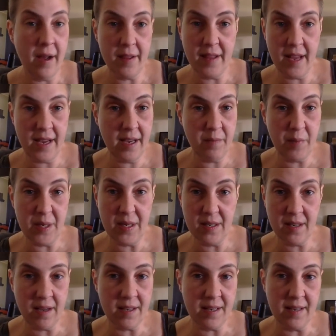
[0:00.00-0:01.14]
They had been
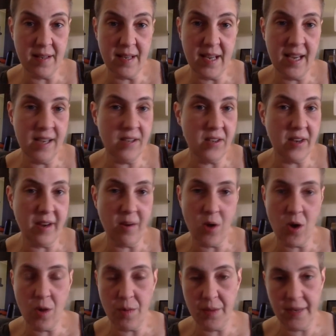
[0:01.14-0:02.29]
discussing the case and how
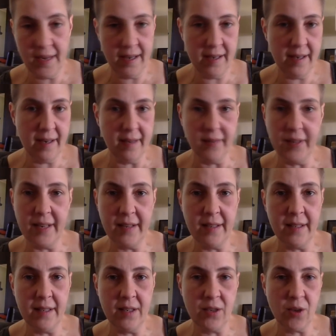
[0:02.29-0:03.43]
complicated and
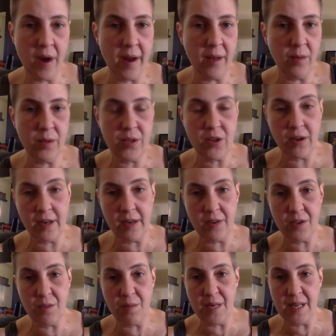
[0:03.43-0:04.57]
lengthy the trial was turning
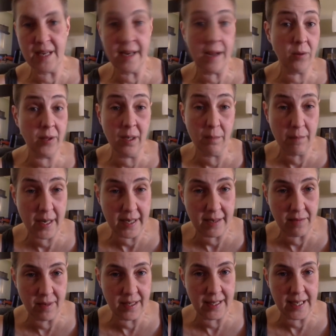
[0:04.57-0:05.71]
out to be and how little money
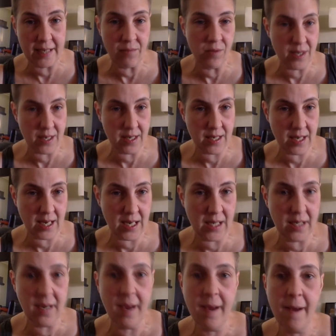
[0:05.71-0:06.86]
really was at
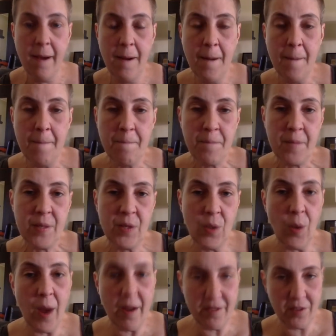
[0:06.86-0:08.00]
stake.
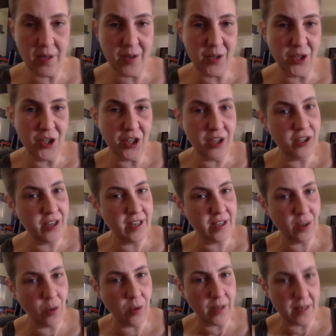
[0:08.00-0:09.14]
So after lunch, Judge Day
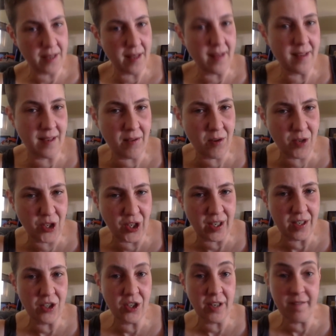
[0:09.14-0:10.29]
told us that this other
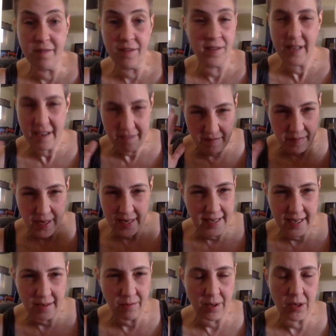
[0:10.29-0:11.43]
judge, and for the life of me I
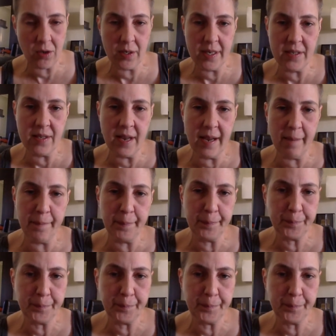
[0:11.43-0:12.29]
can't recall his name,